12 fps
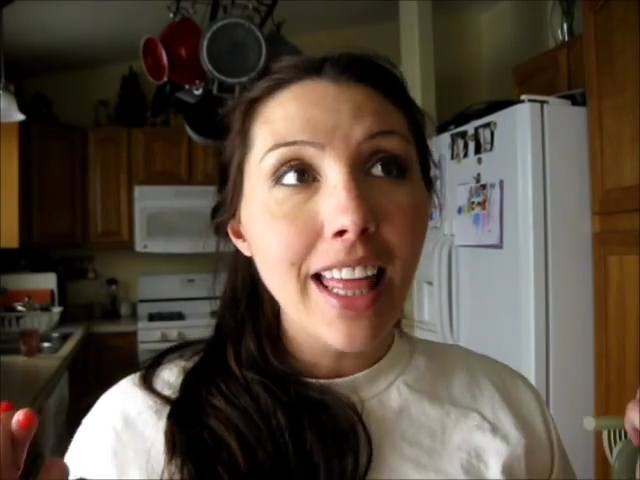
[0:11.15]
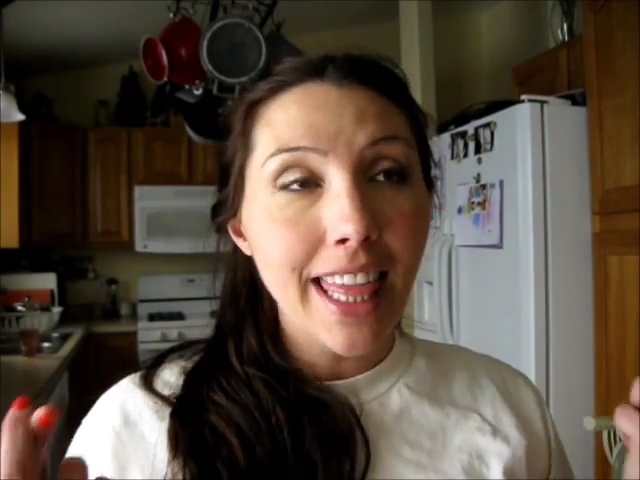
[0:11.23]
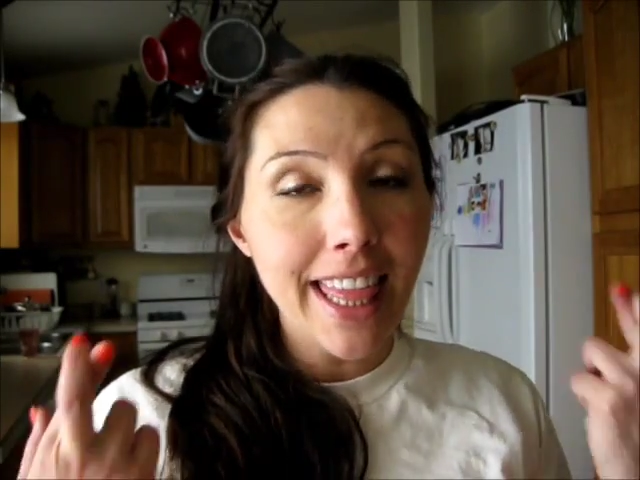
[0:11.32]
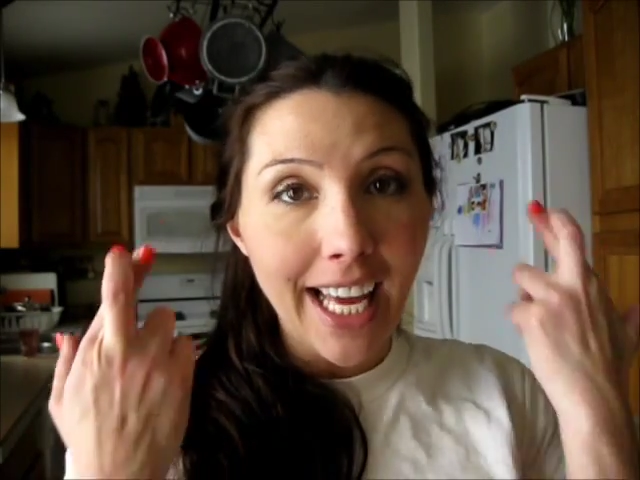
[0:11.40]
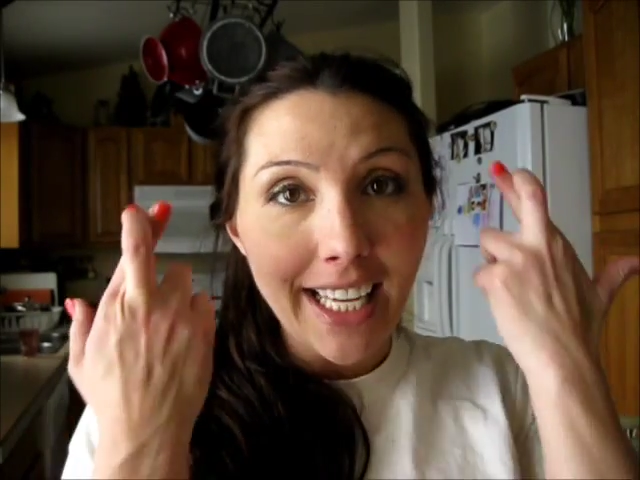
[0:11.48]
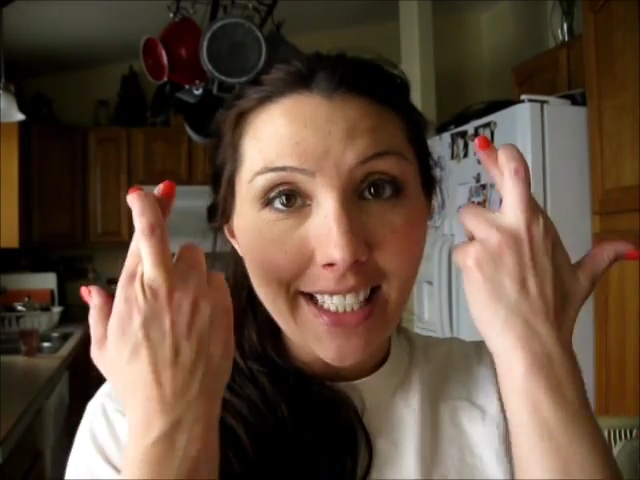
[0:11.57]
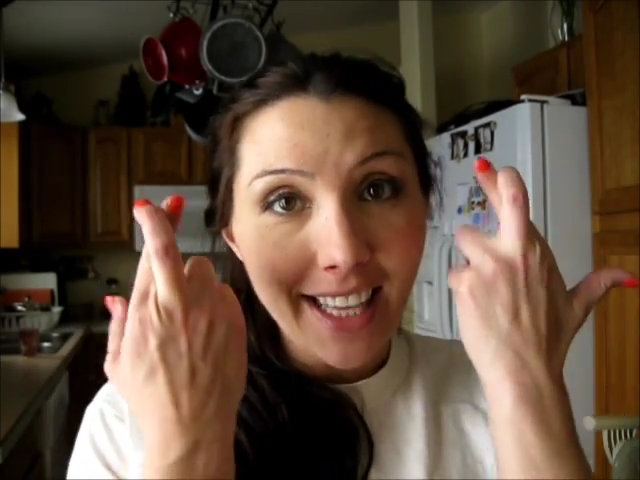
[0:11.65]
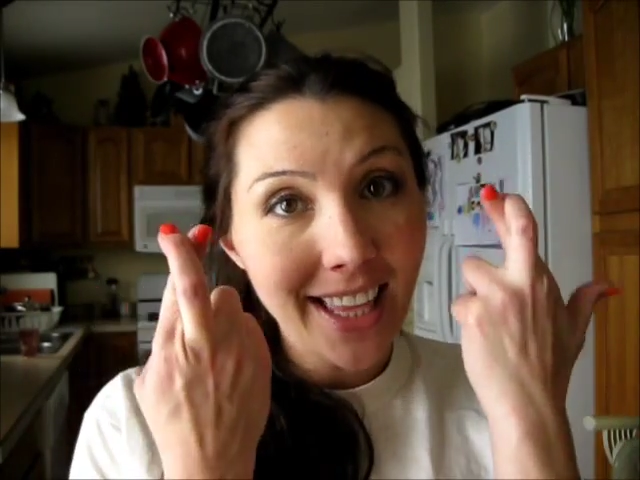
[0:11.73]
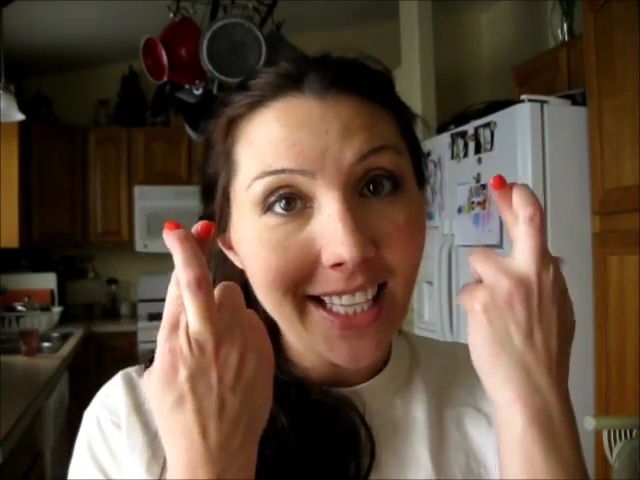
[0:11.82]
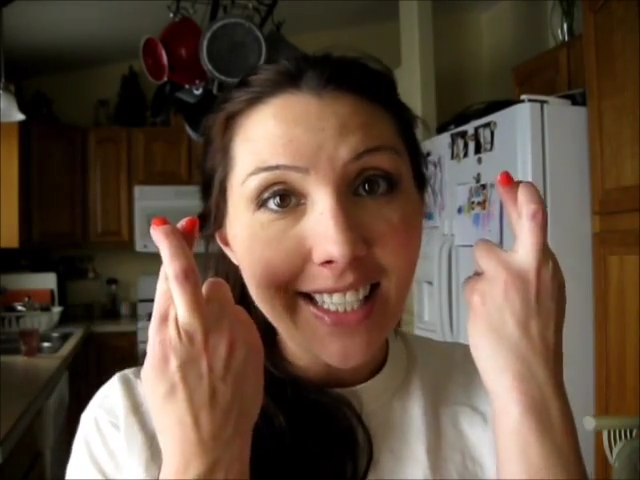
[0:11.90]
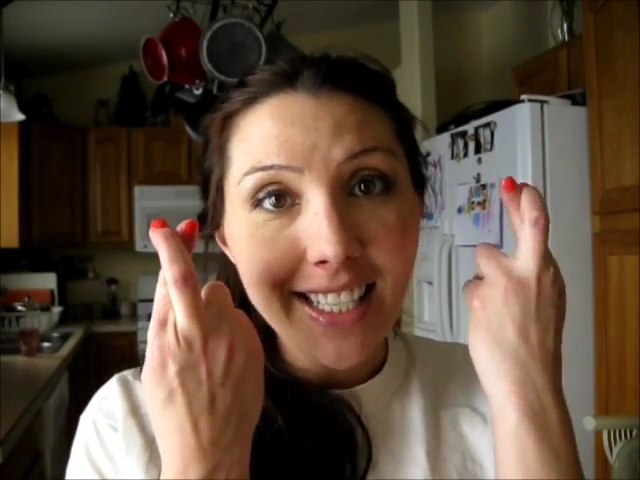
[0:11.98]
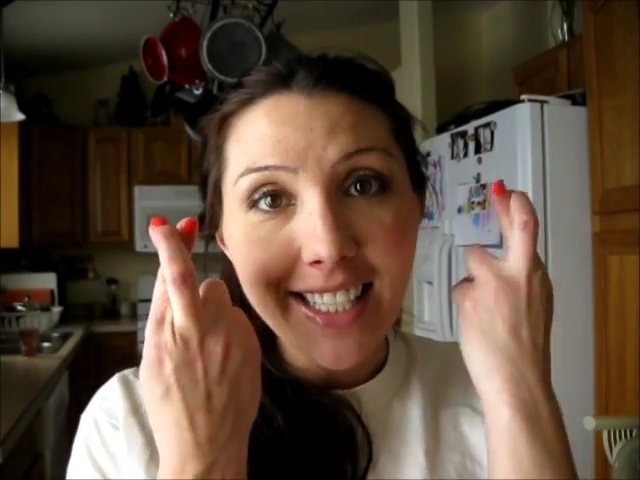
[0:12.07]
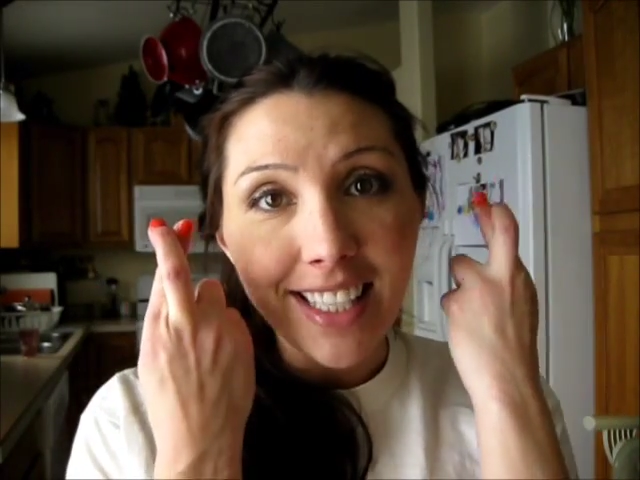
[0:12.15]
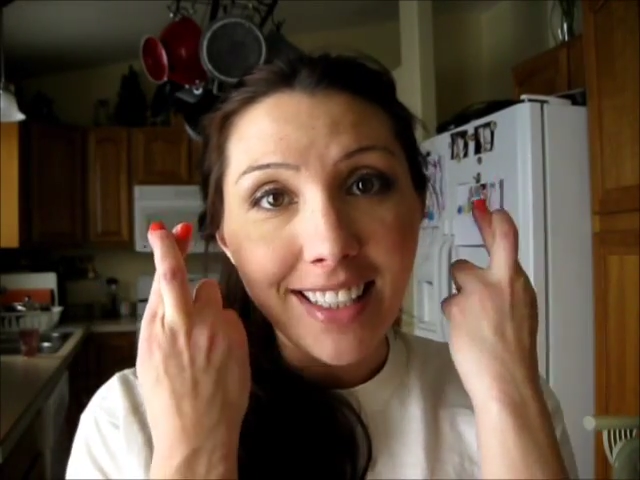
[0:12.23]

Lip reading: that this is the